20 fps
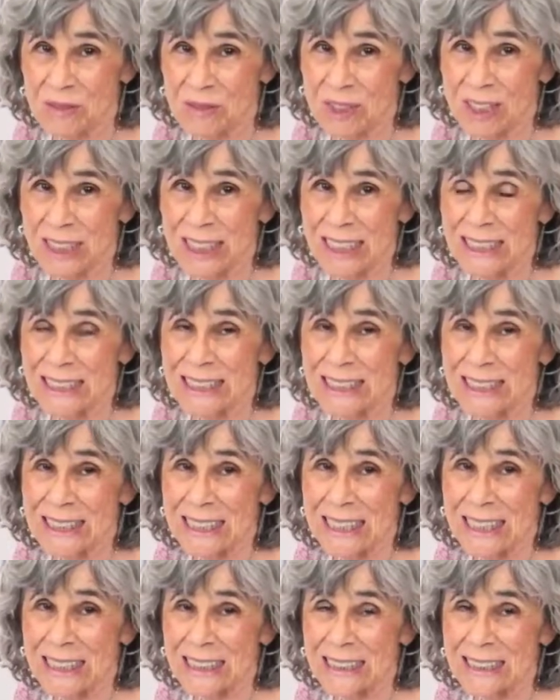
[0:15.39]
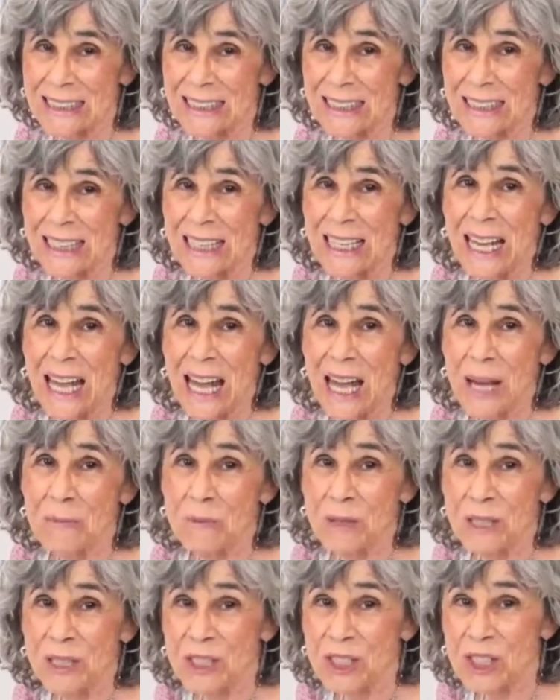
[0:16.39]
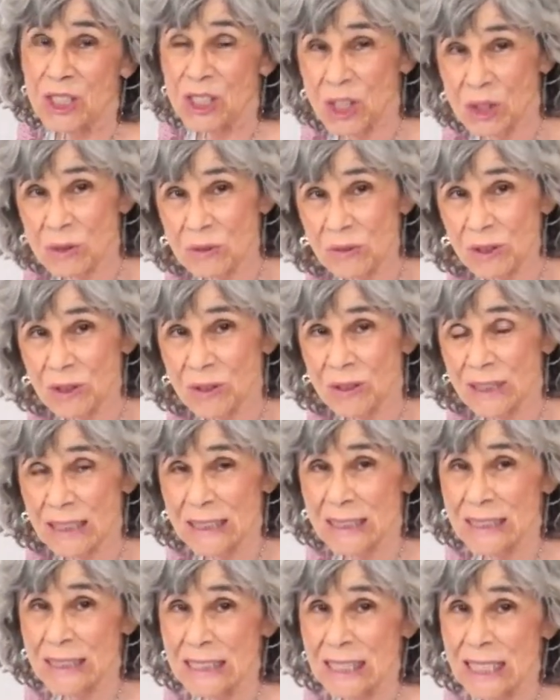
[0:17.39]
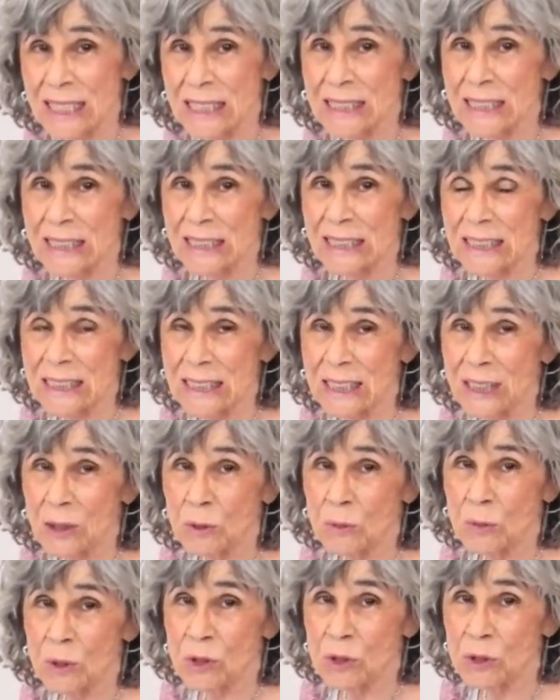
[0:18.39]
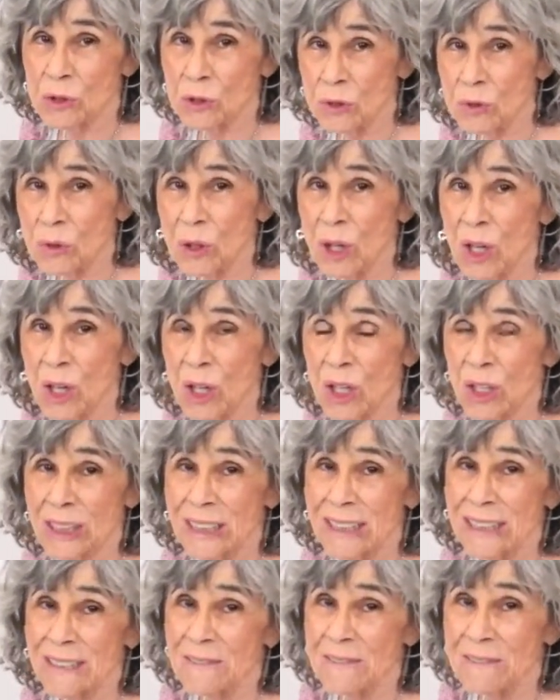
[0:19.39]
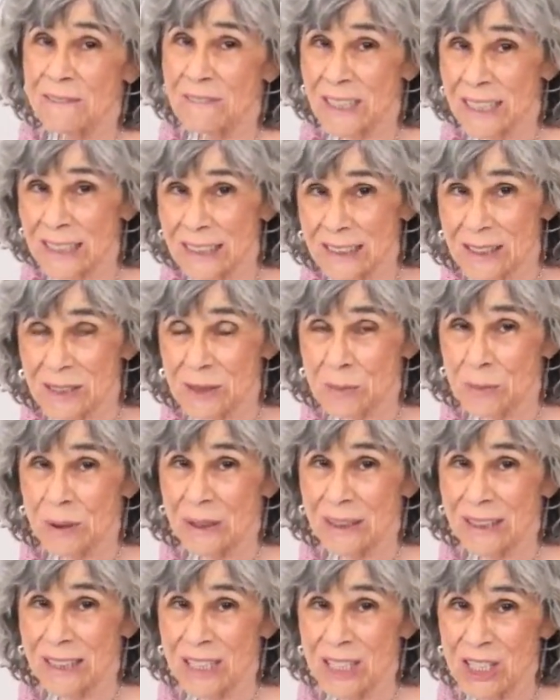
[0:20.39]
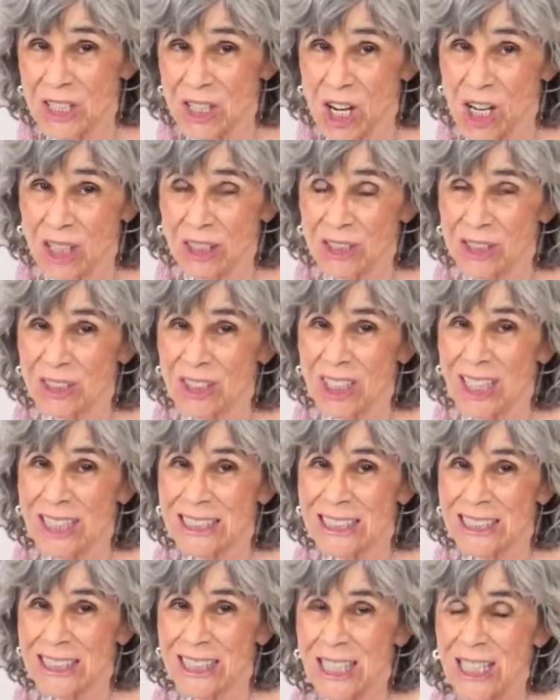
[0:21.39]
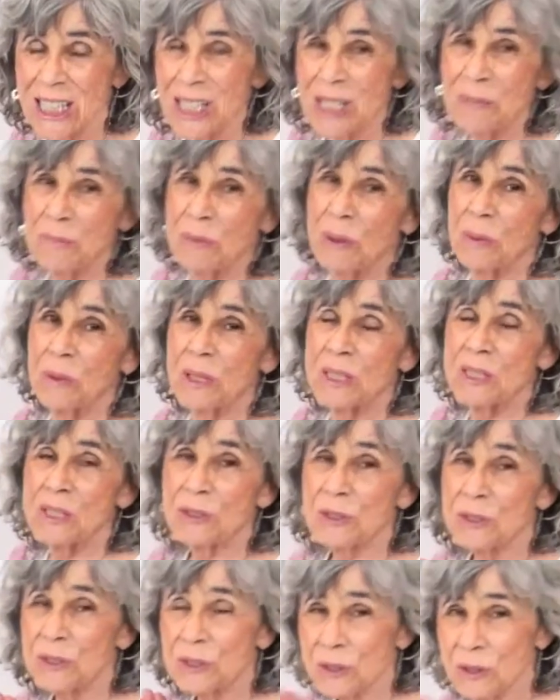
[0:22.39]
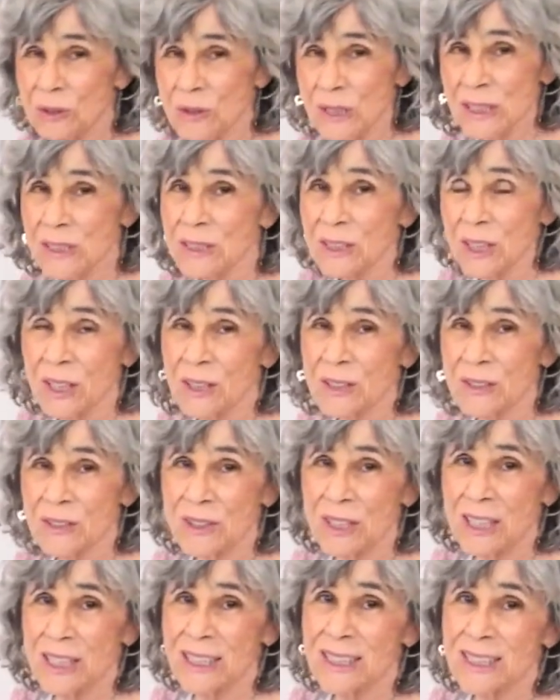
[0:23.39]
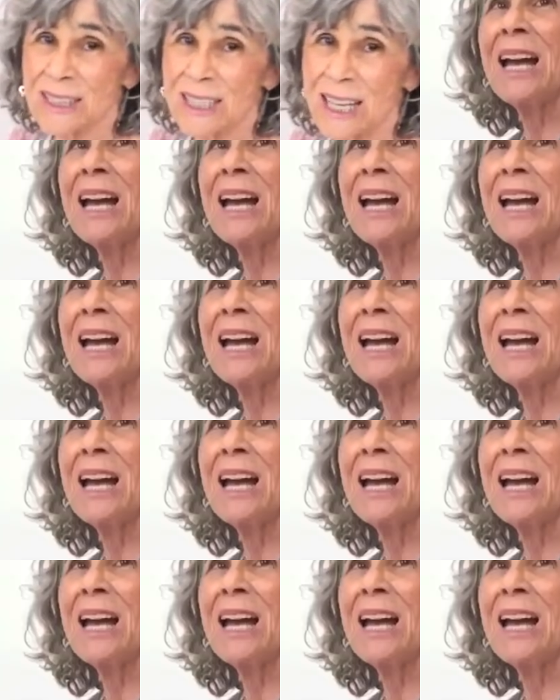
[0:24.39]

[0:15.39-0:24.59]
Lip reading: for headstand. And we don't do headstand until we're strong and flexible in the dog stretch. But when you're doing dog stretch,